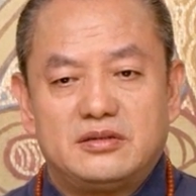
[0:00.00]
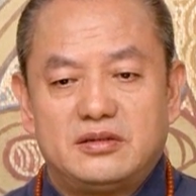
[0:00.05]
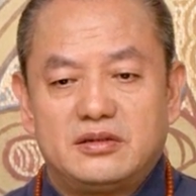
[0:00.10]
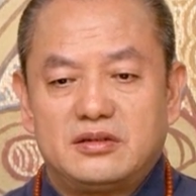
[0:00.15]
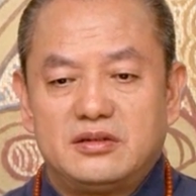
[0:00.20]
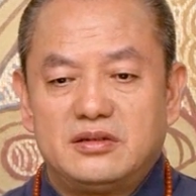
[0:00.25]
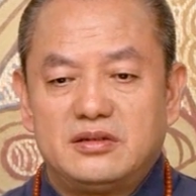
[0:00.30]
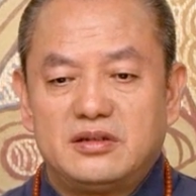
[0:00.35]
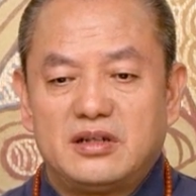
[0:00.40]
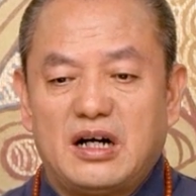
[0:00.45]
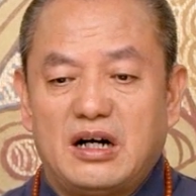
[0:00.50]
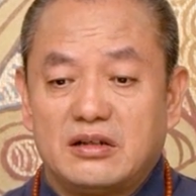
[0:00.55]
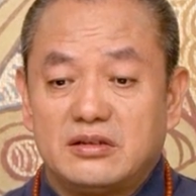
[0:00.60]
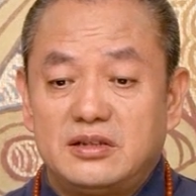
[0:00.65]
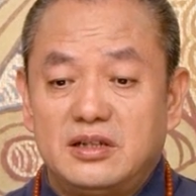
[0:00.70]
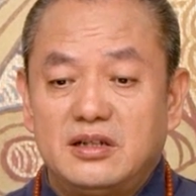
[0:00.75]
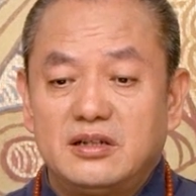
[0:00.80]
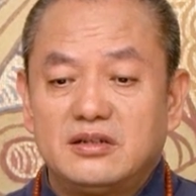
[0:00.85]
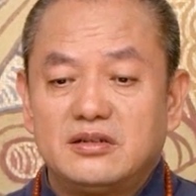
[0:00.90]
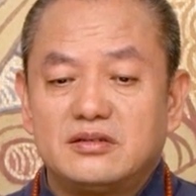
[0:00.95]
Fate
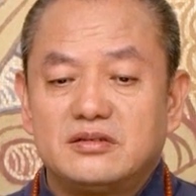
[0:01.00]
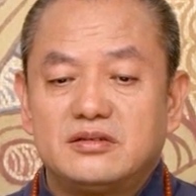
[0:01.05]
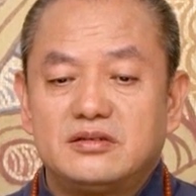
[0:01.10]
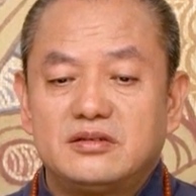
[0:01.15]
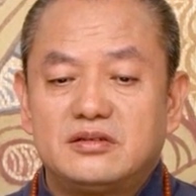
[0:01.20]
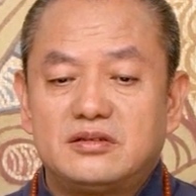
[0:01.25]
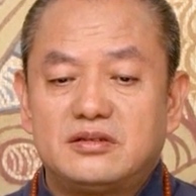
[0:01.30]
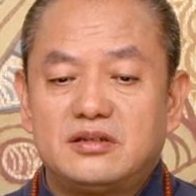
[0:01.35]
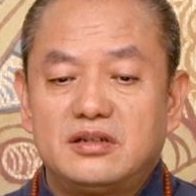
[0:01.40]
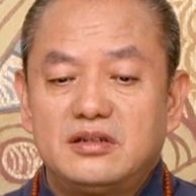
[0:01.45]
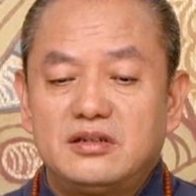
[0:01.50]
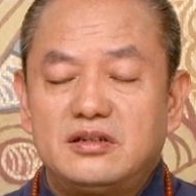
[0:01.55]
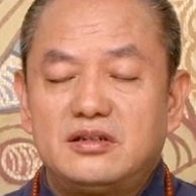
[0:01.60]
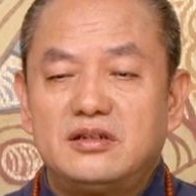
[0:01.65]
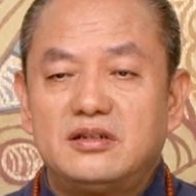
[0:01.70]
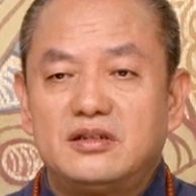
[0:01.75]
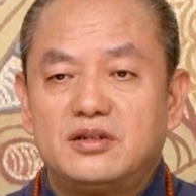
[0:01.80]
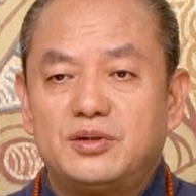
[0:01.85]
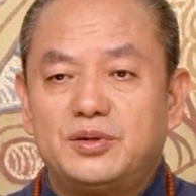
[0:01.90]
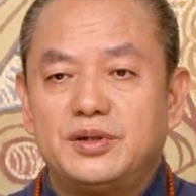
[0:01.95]
is the destiny
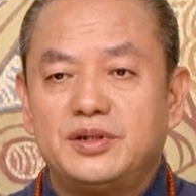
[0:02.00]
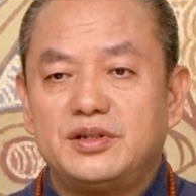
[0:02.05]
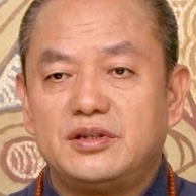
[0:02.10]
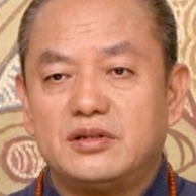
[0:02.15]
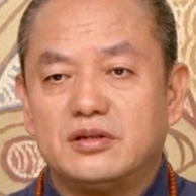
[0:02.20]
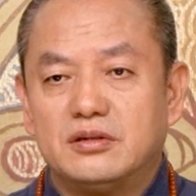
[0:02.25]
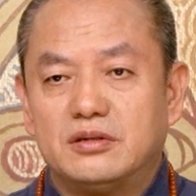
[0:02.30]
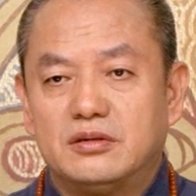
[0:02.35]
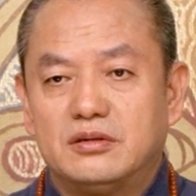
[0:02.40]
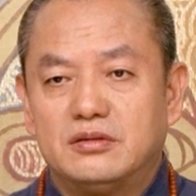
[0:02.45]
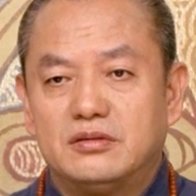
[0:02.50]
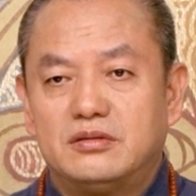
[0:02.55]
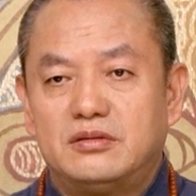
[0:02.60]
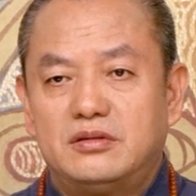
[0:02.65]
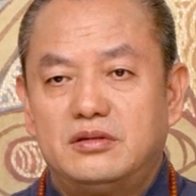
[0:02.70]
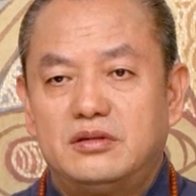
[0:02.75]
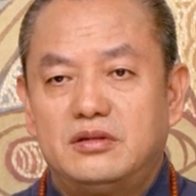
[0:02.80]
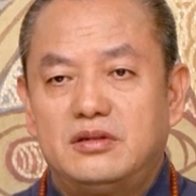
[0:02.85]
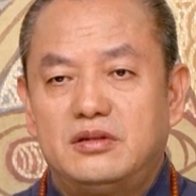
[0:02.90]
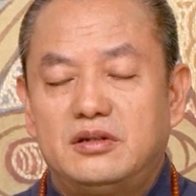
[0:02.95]
given by heaven
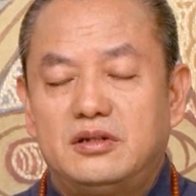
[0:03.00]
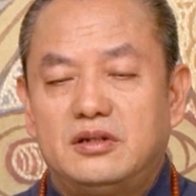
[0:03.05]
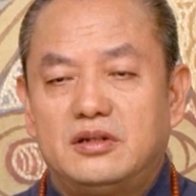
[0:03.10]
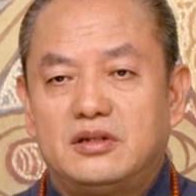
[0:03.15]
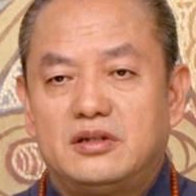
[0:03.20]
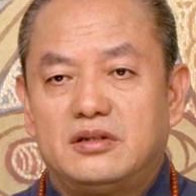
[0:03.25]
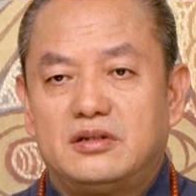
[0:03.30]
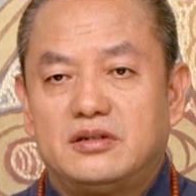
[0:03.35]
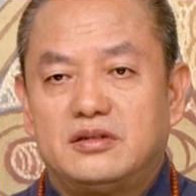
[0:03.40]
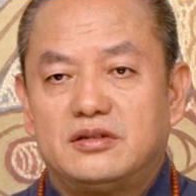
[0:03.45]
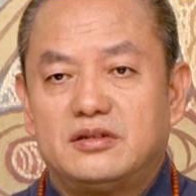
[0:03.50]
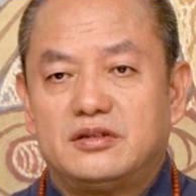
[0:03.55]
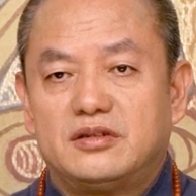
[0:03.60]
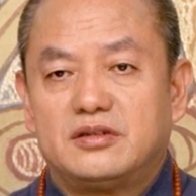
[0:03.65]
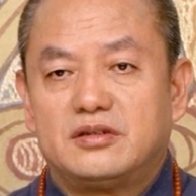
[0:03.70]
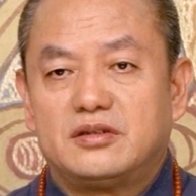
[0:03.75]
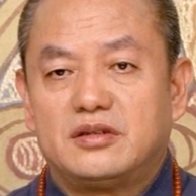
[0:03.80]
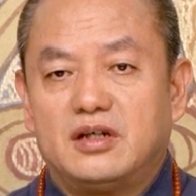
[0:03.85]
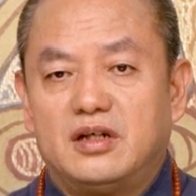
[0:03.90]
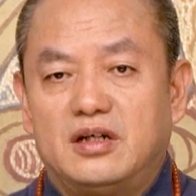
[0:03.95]
waiting to be fulfilled.